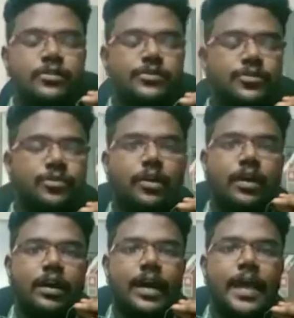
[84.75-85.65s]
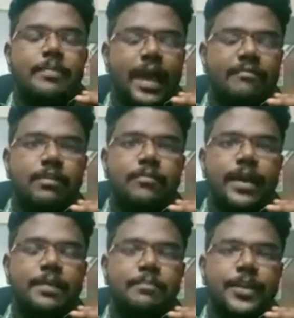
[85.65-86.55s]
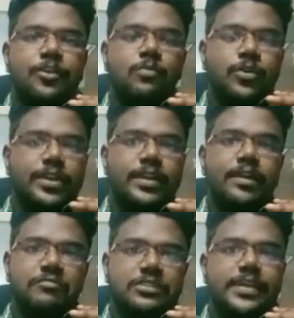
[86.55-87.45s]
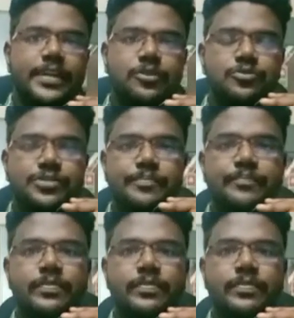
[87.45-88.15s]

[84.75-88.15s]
So I'm having my perio book here which I used.